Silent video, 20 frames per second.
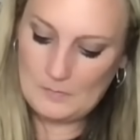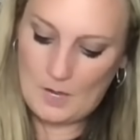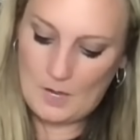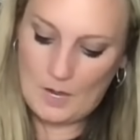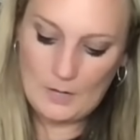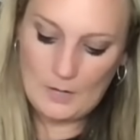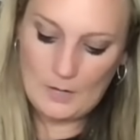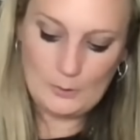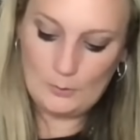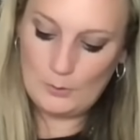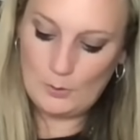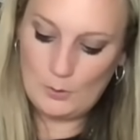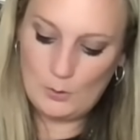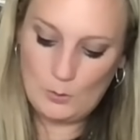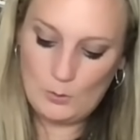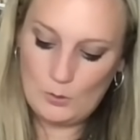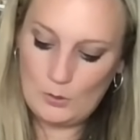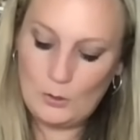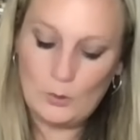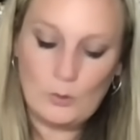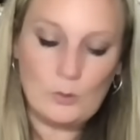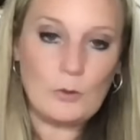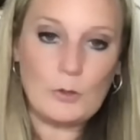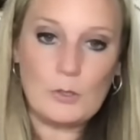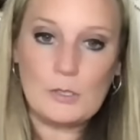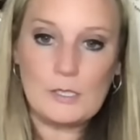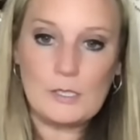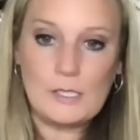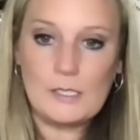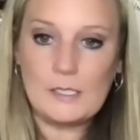I don't know who the
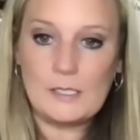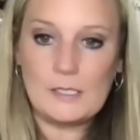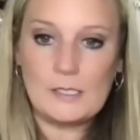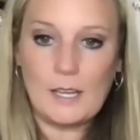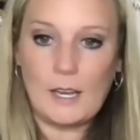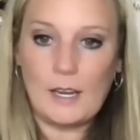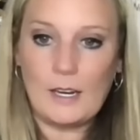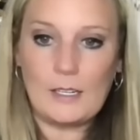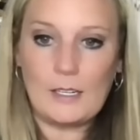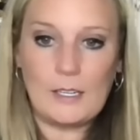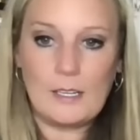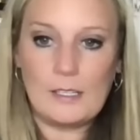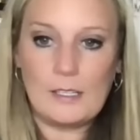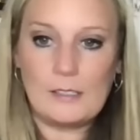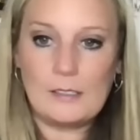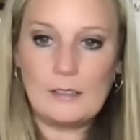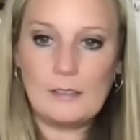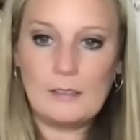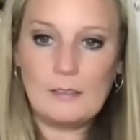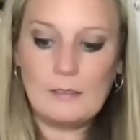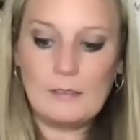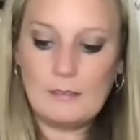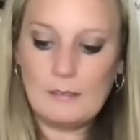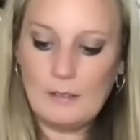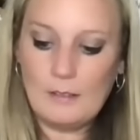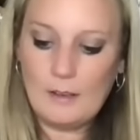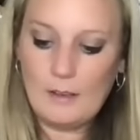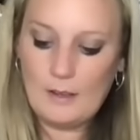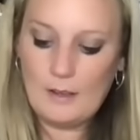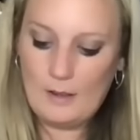University Society is,
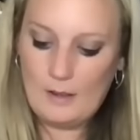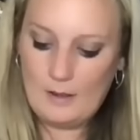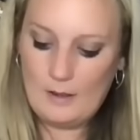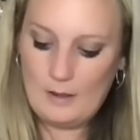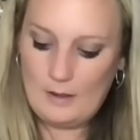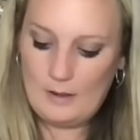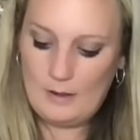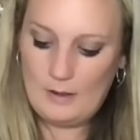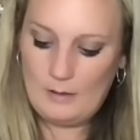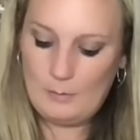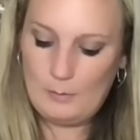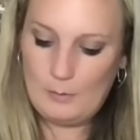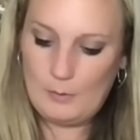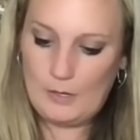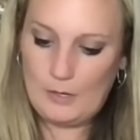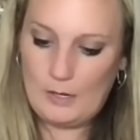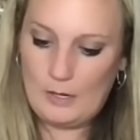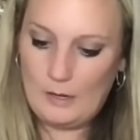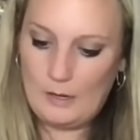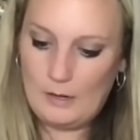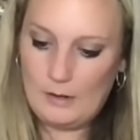but